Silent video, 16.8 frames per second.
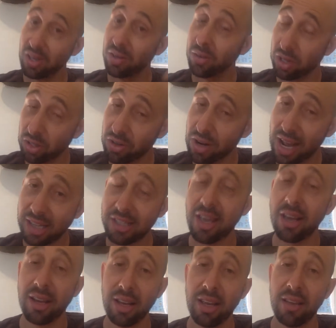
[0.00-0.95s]
Contrast
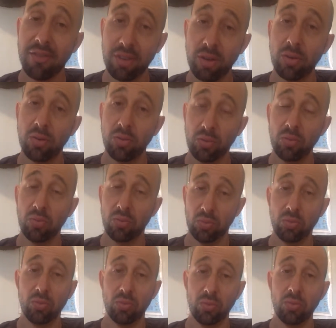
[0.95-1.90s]
that, if you
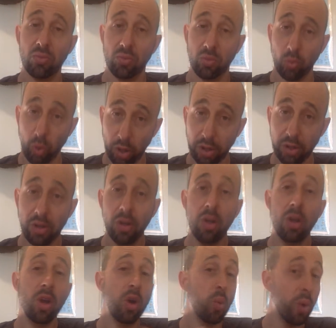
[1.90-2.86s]
would,
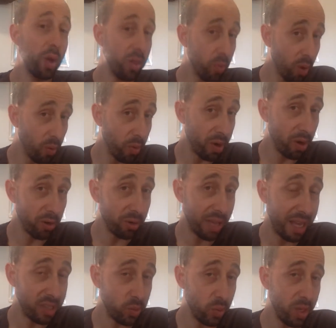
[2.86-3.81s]
with what we heard
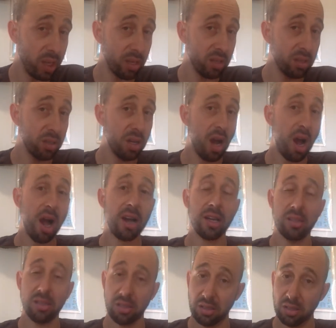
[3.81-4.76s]
last week.
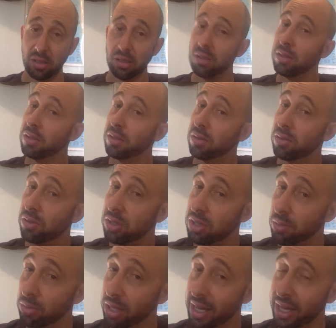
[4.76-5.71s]
Hawkins,
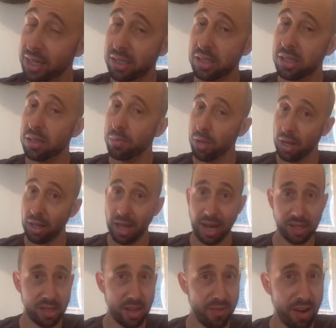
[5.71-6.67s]
some licks, but a lot
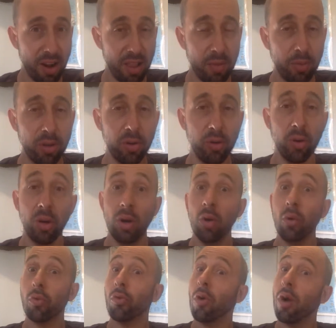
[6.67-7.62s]
of stuff out of the blue.
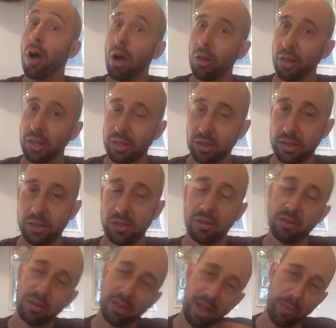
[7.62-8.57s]
Rollins,
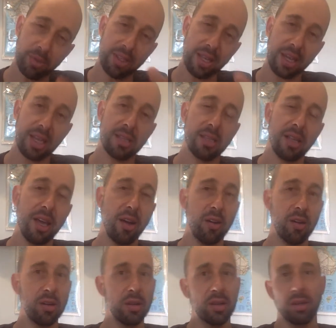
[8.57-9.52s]
a couple decades
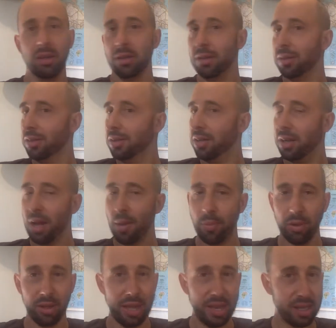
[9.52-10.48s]
later, a
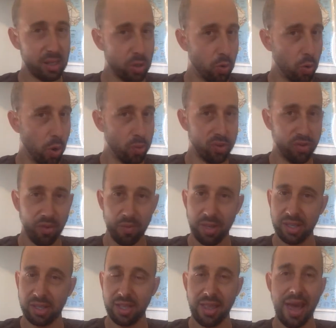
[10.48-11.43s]
couple licks, quotes from
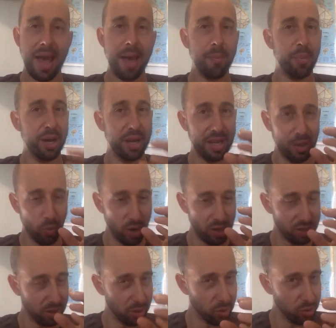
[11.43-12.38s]
this and that, but it
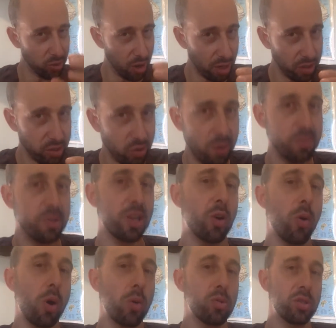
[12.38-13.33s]
wasn't. Those are not scripted
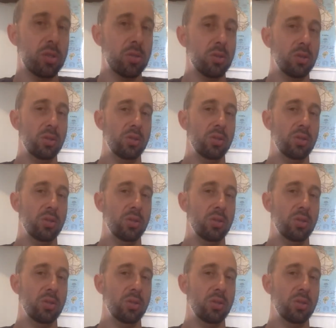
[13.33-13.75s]
quotes.